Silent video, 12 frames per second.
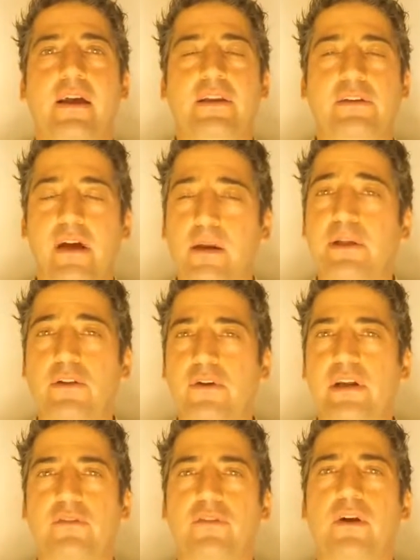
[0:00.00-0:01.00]
and you've got to be
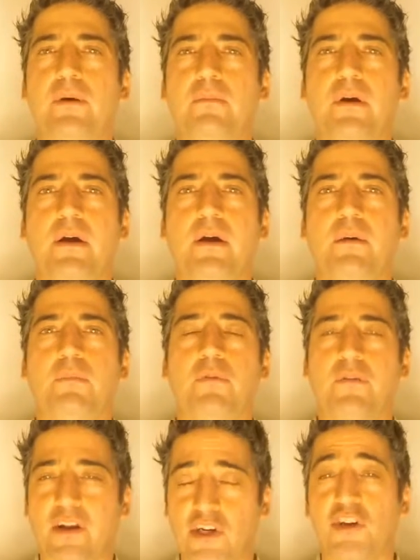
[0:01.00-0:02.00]
learning from
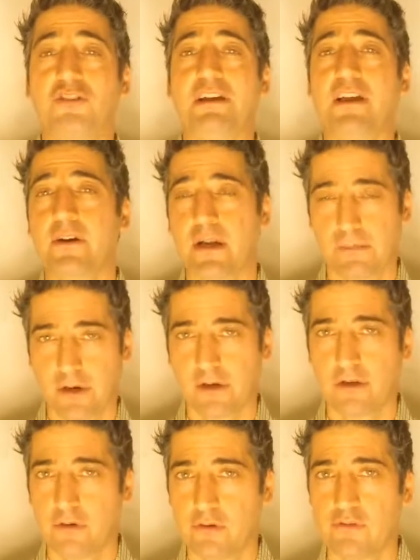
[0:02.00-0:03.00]
professional internet
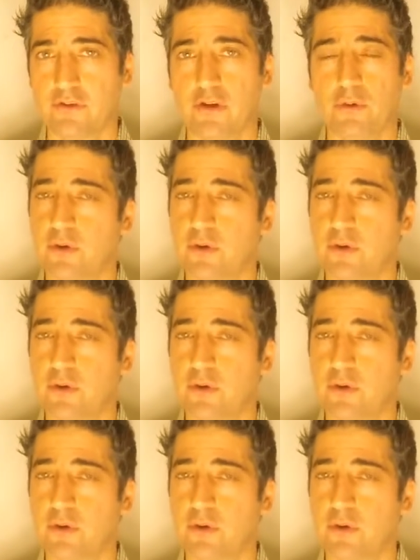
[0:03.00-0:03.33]
marketers